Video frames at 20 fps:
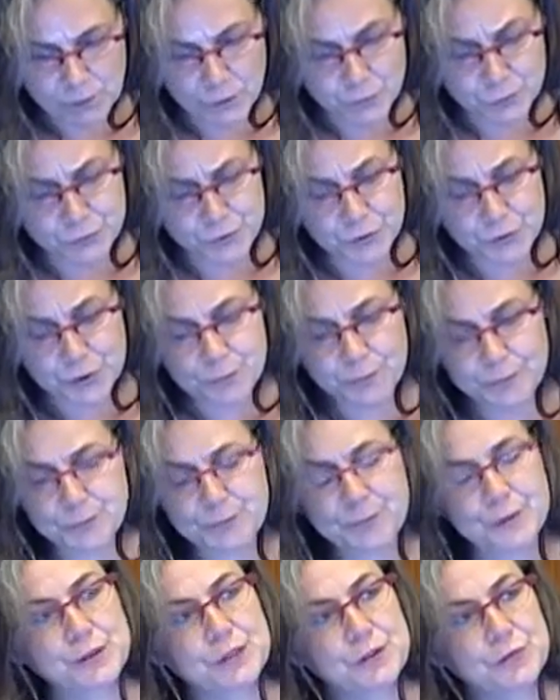of Europe.
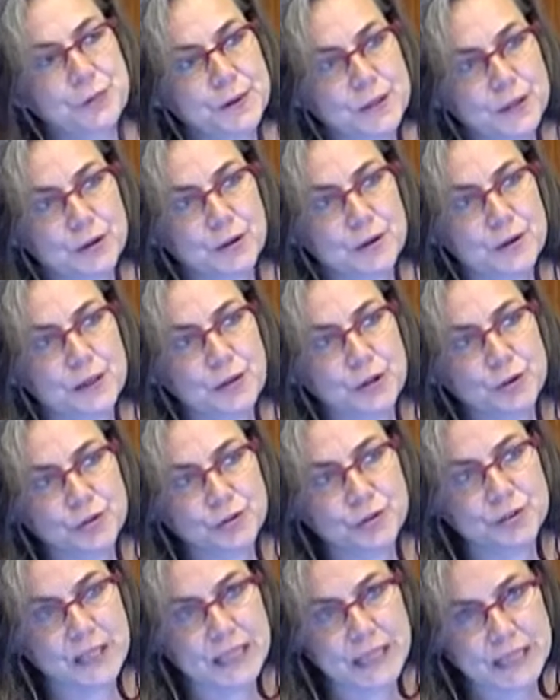But if we look
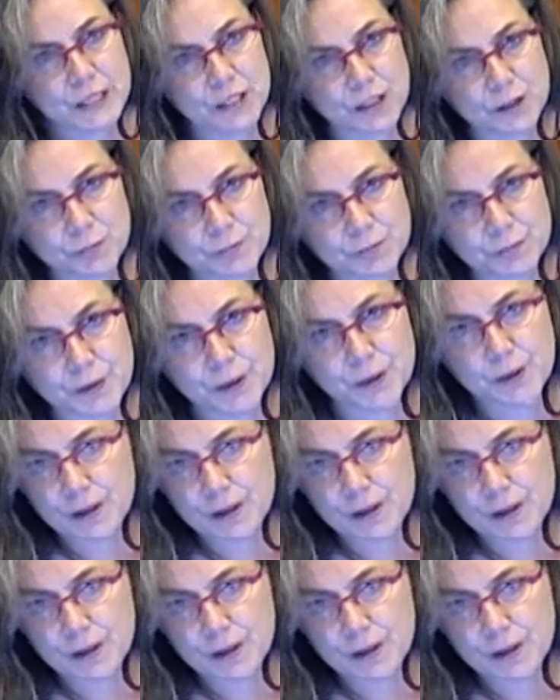to the income